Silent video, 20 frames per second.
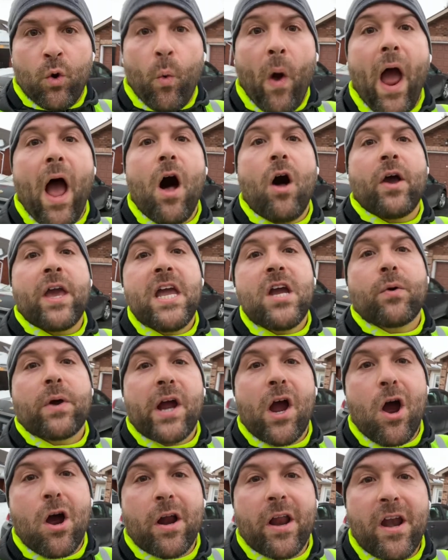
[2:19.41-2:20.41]
Well, here we
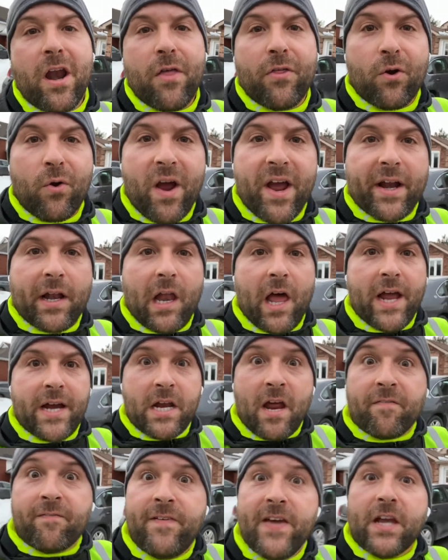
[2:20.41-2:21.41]
are at another red light, and
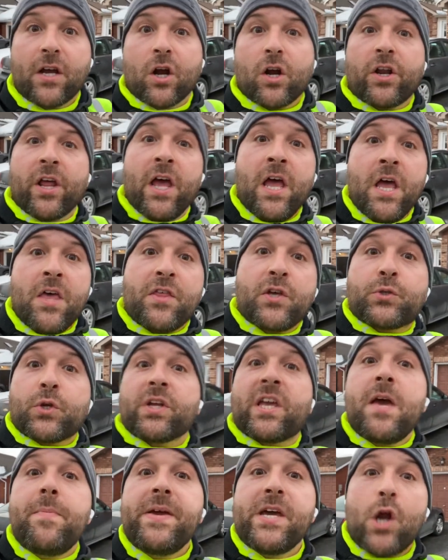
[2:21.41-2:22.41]
I figured this would
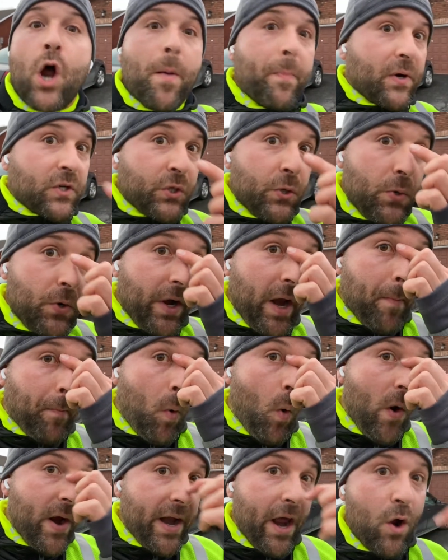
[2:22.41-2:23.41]
give me an opportunity to
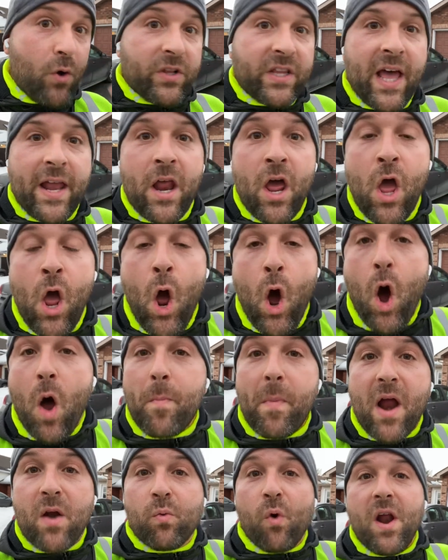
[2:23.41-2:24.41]
point out that on
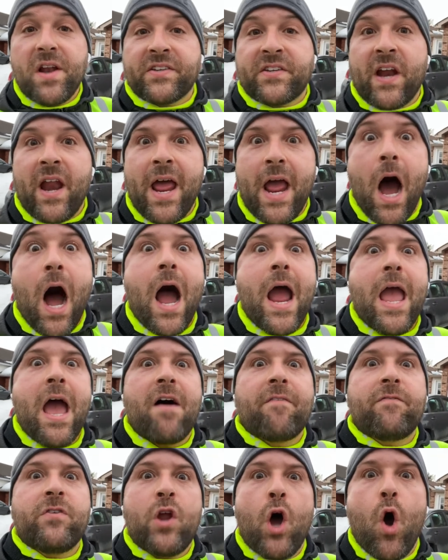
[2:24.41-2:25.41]
my run today, I
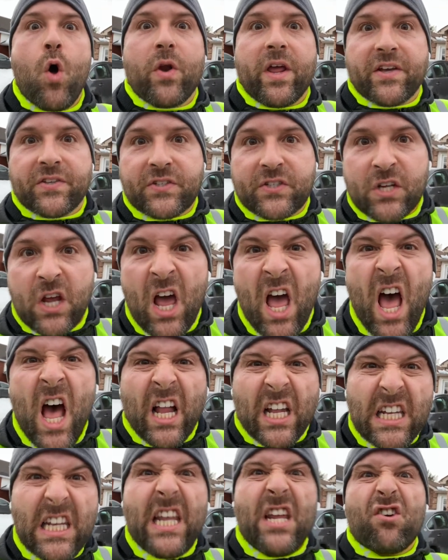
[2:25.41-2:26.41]
have noticed
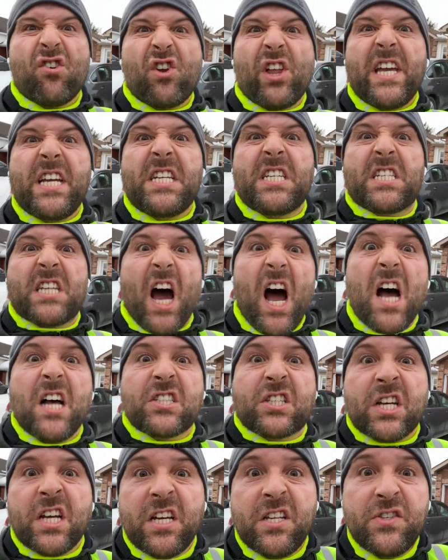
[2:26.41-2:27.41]
literally
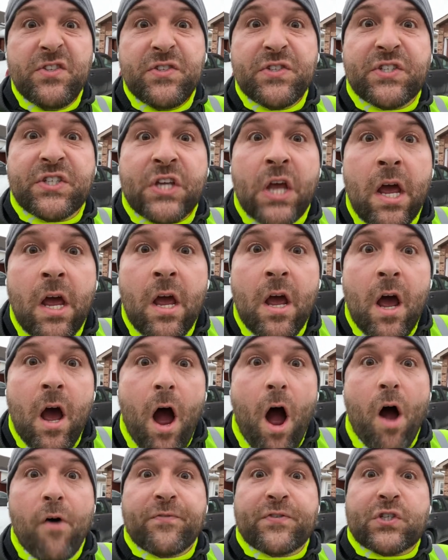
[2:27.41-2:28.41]
dozens
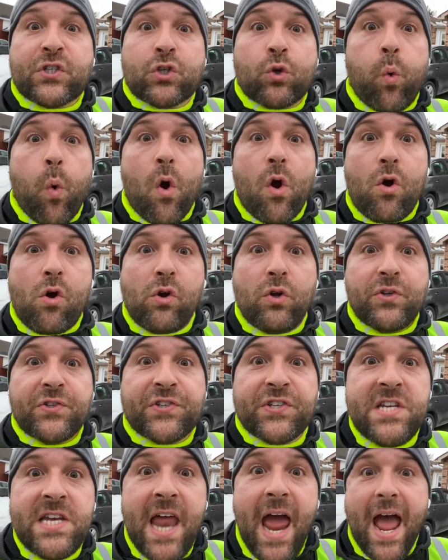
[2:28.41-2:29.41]
of
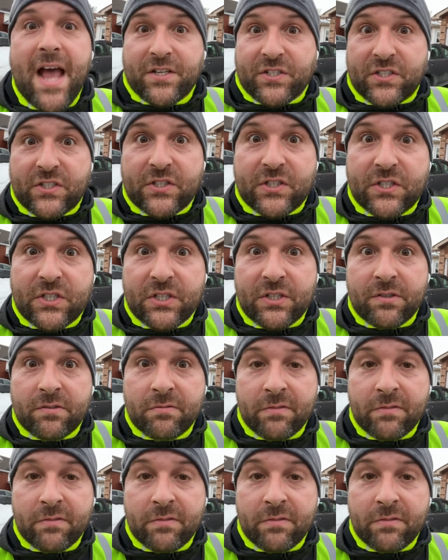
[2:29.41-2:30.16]
squirrels' nests.